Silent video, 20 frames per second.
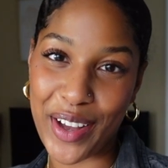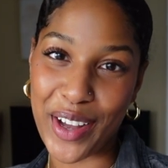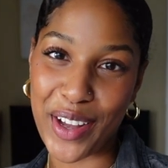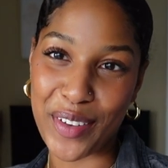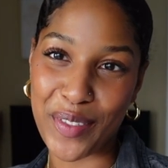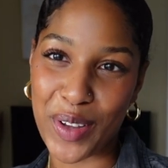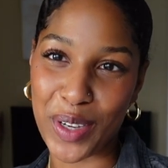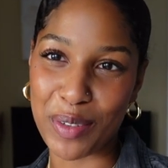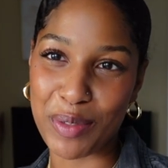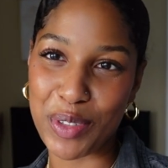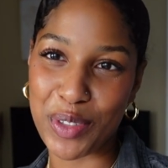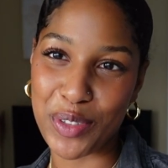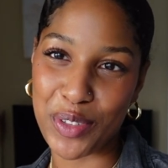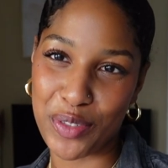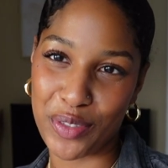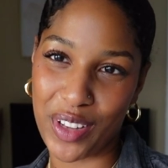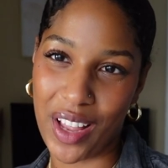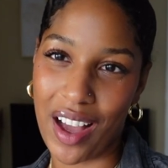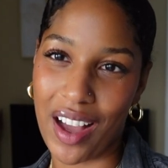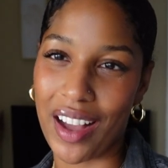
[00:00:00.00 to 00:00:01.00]
all welcome to a new
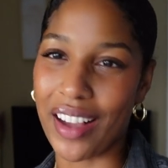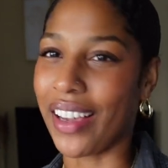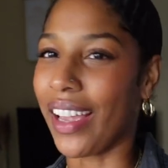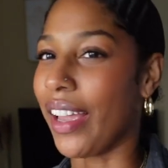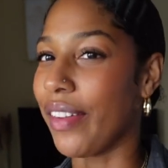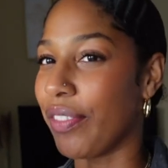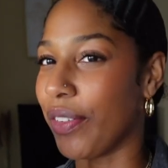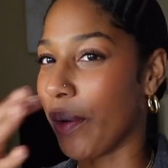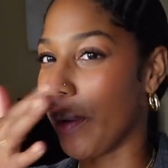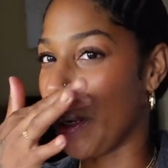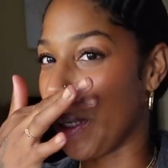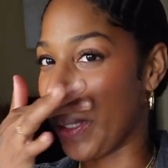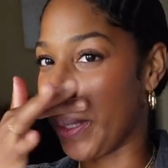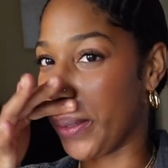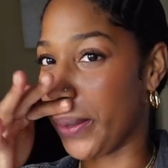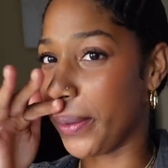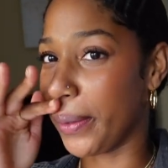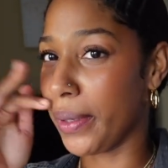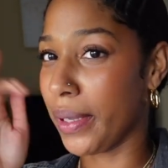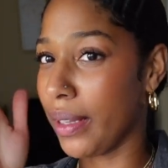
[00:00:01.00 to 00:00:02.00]
vlog if you are
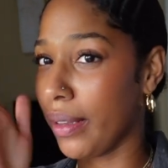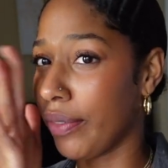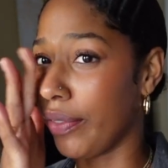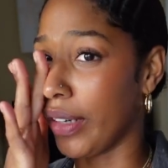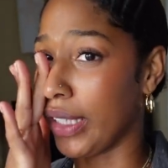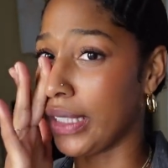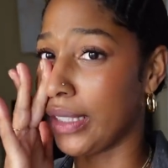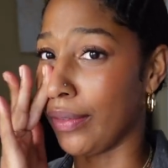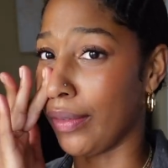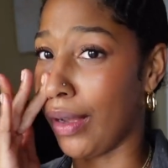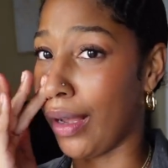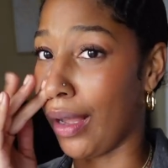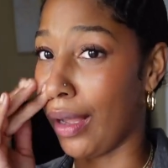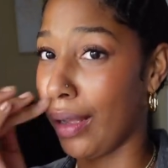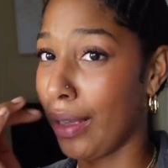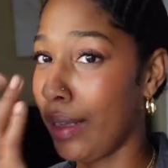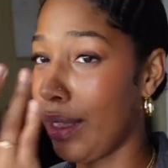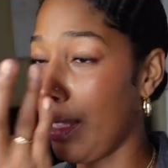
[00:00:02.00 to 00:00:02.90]
new first of all